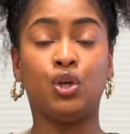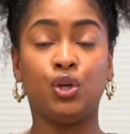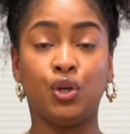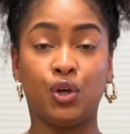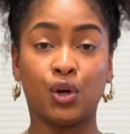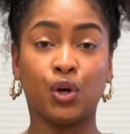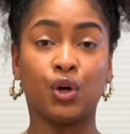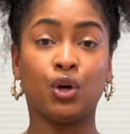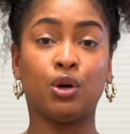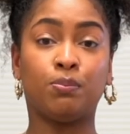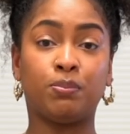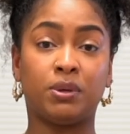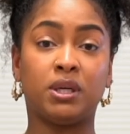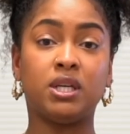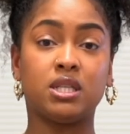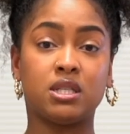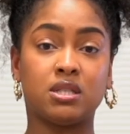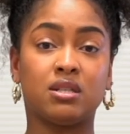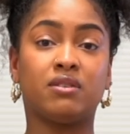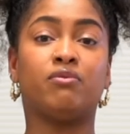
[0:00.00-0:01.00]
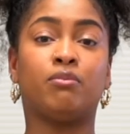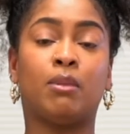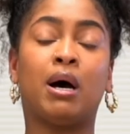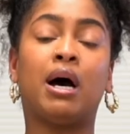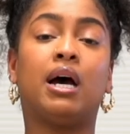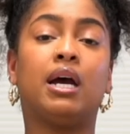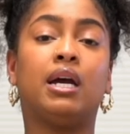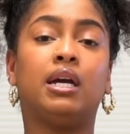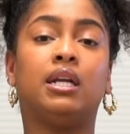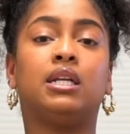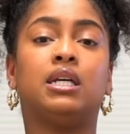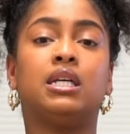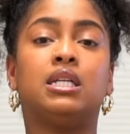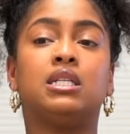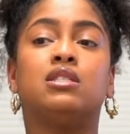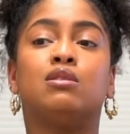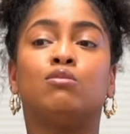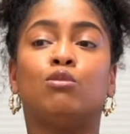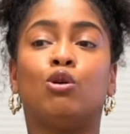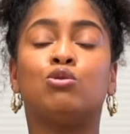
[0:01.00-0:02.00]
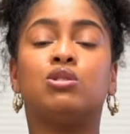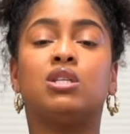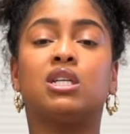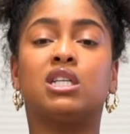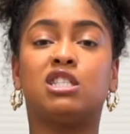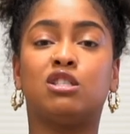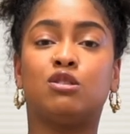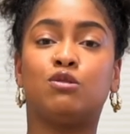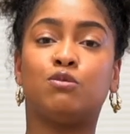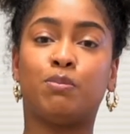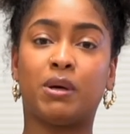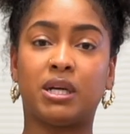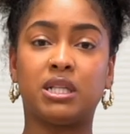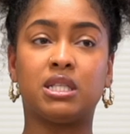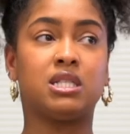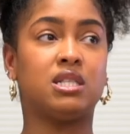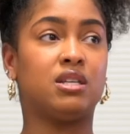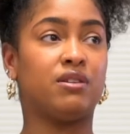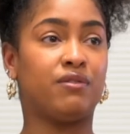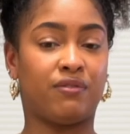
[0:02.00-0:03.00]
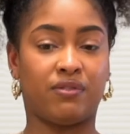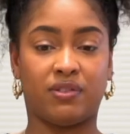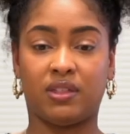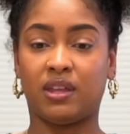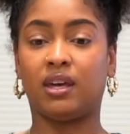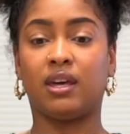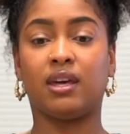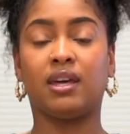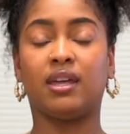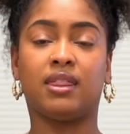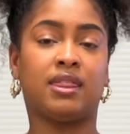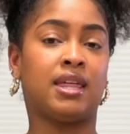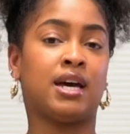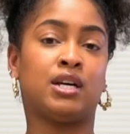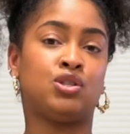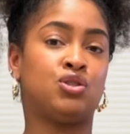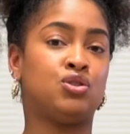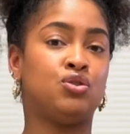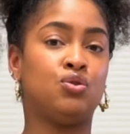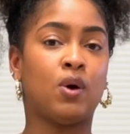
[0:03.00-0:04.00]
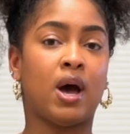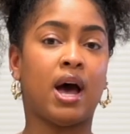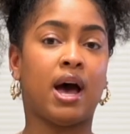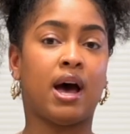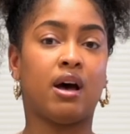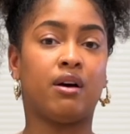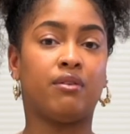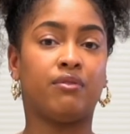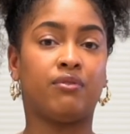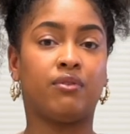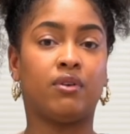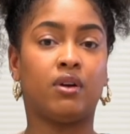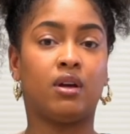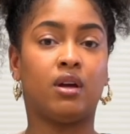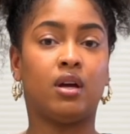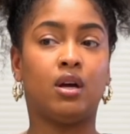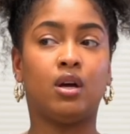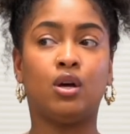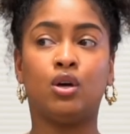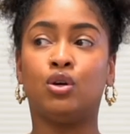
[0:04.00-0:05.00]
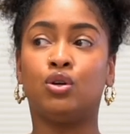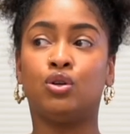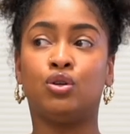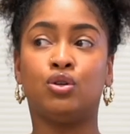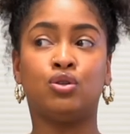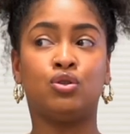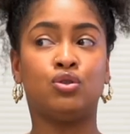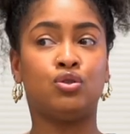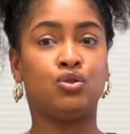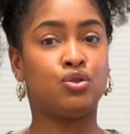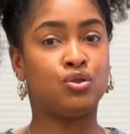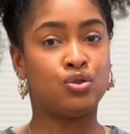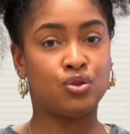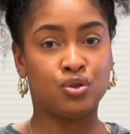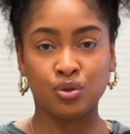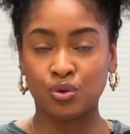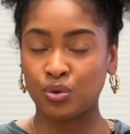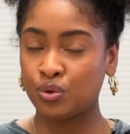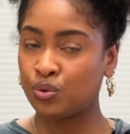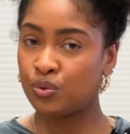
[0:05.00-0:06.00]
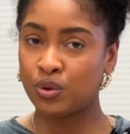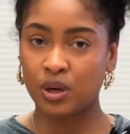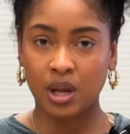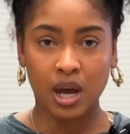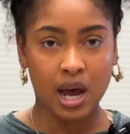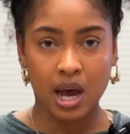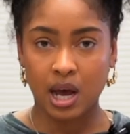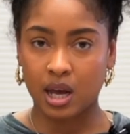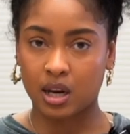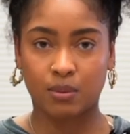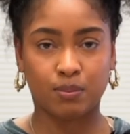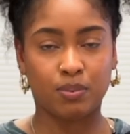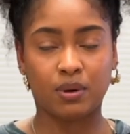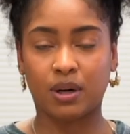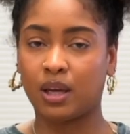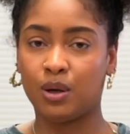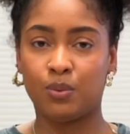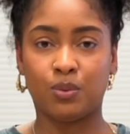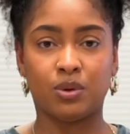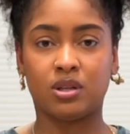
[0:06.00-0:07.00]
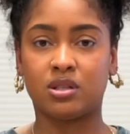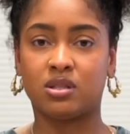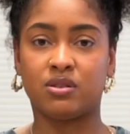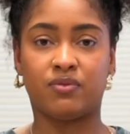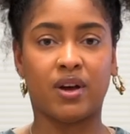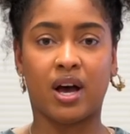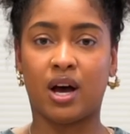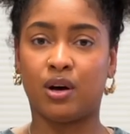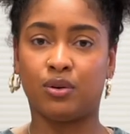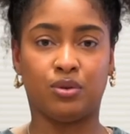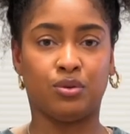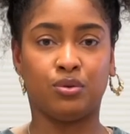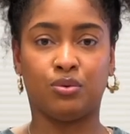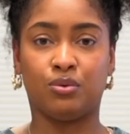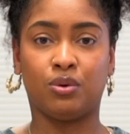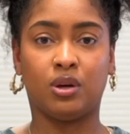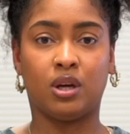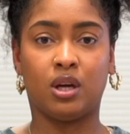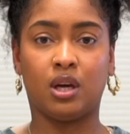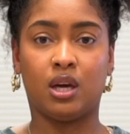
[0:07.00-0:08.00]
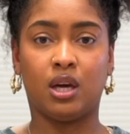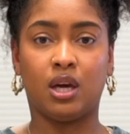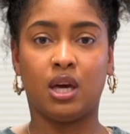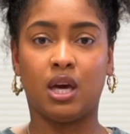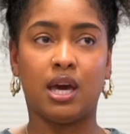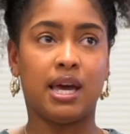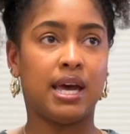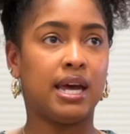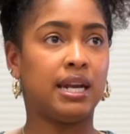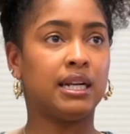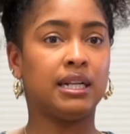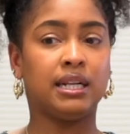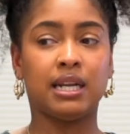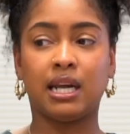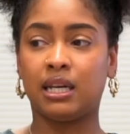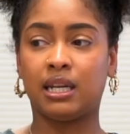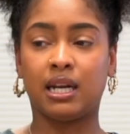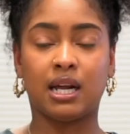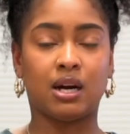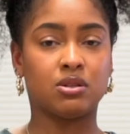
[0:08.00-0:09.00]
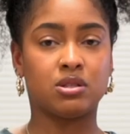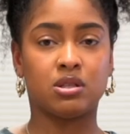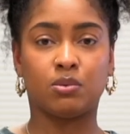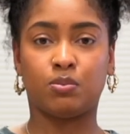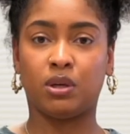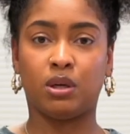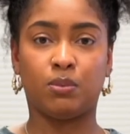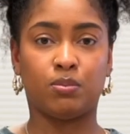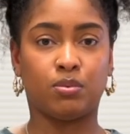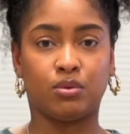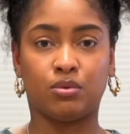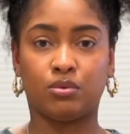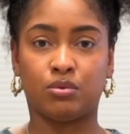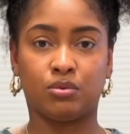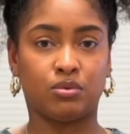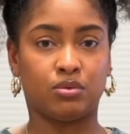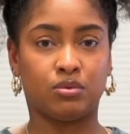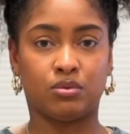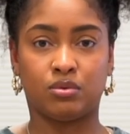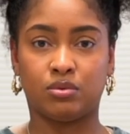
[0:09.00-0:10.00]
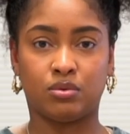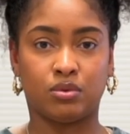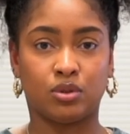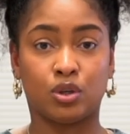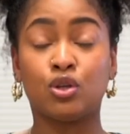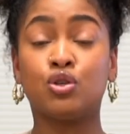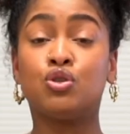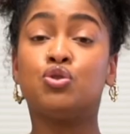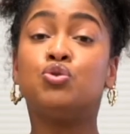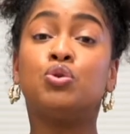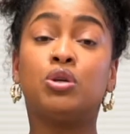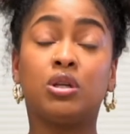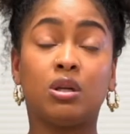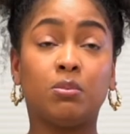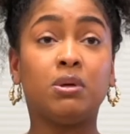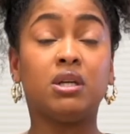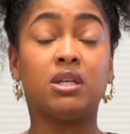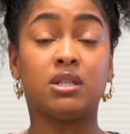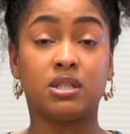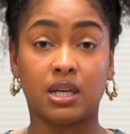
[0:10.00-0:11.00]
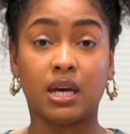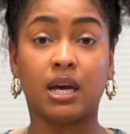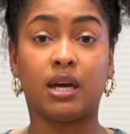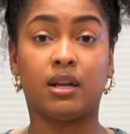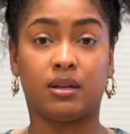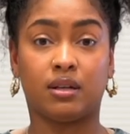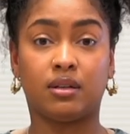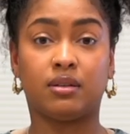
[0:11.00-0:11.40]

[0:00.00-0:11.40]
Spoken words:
Your peace of mind is the most expensive thing that you have. Do not play with its value and lend it out to people, because you're going to be in debt.